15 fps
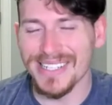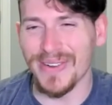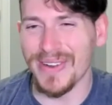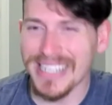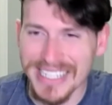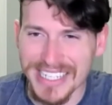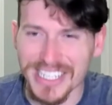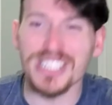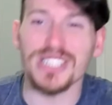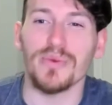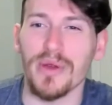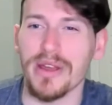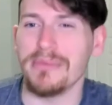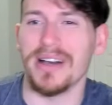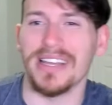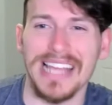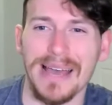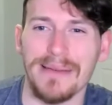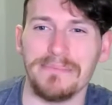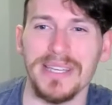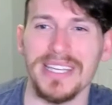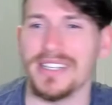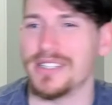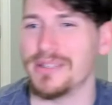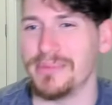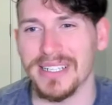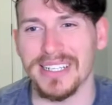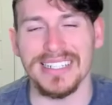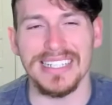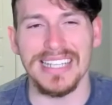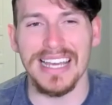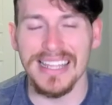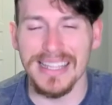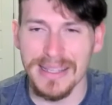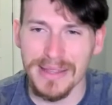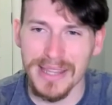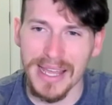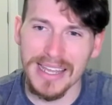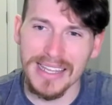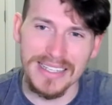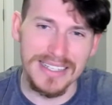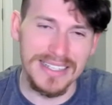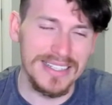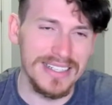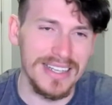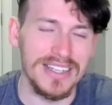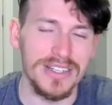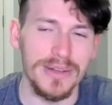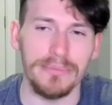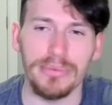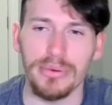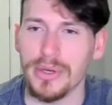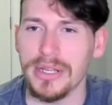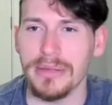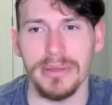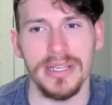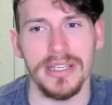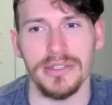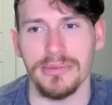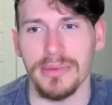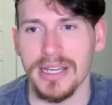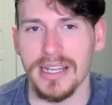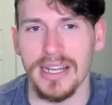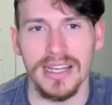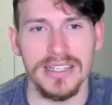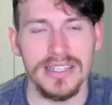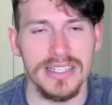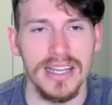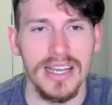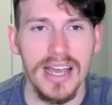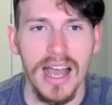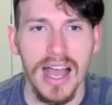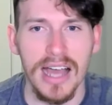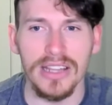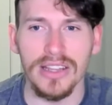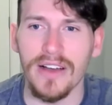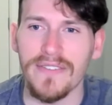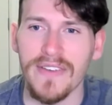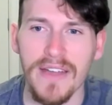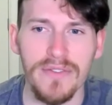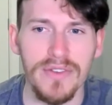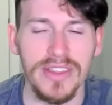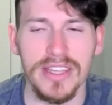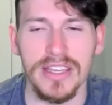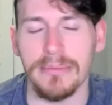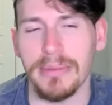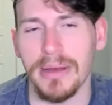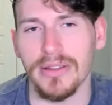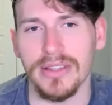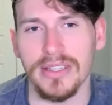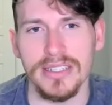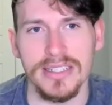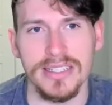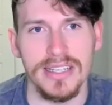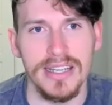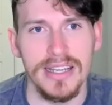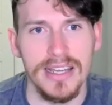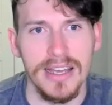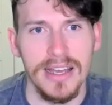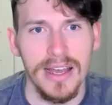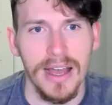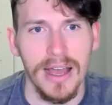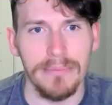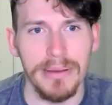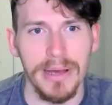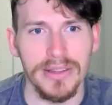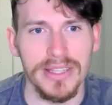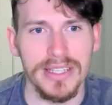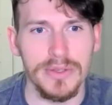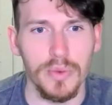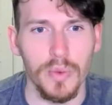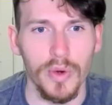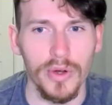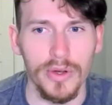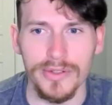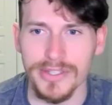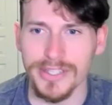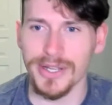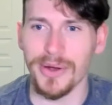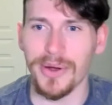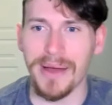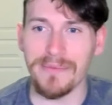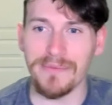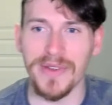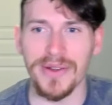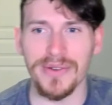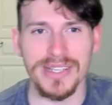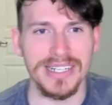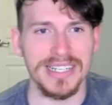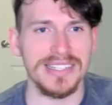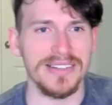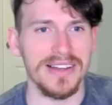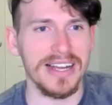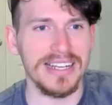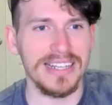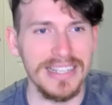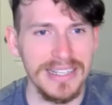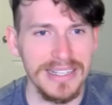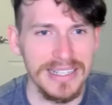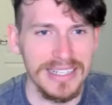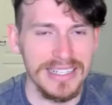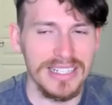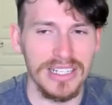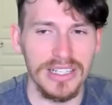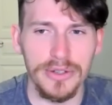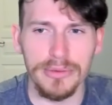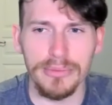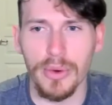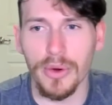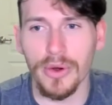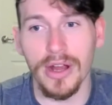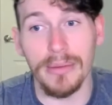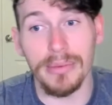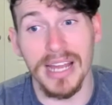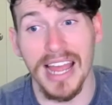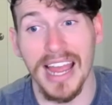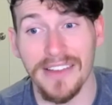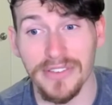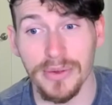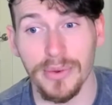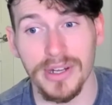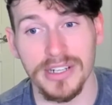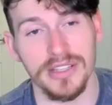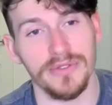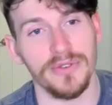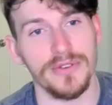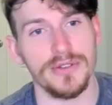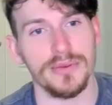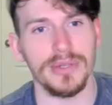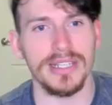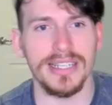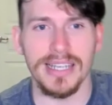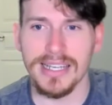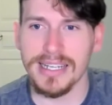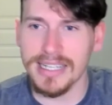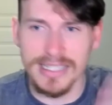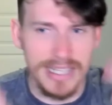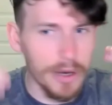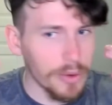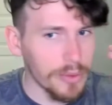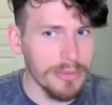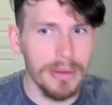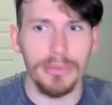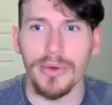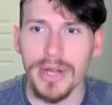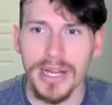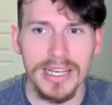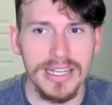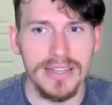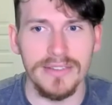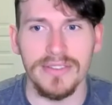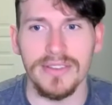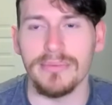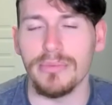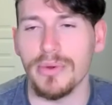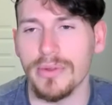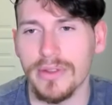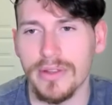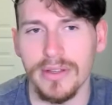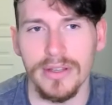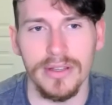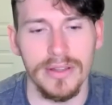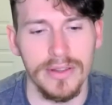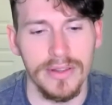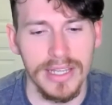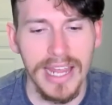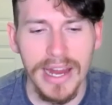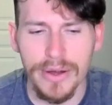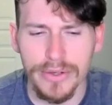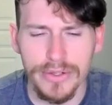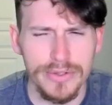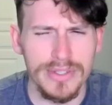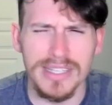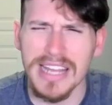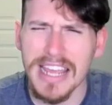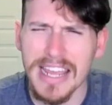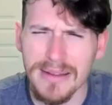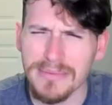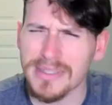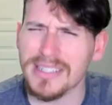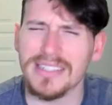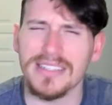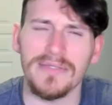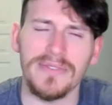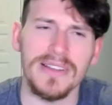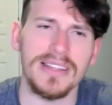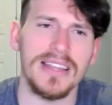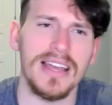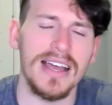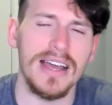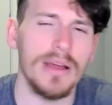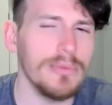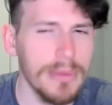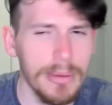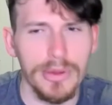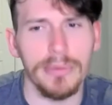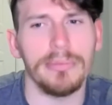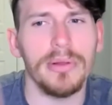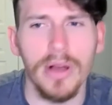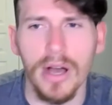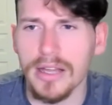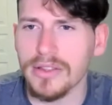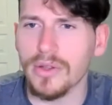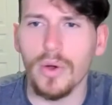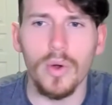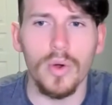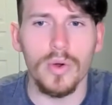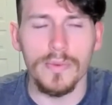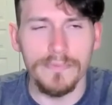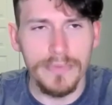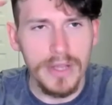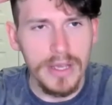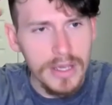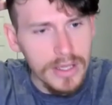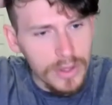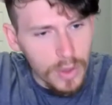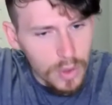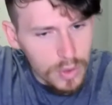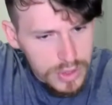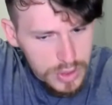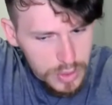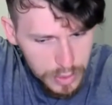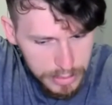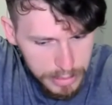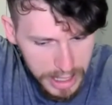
so I can just swim on that beach because that, that is such a pretty beach, man. I just, I love everything about this about this world. So I'm very excited to learn more. I'm gonna have to watch the first one again because I don't remember any of the the the characters' names and stuff like that. I remember the plot and the whole the whole story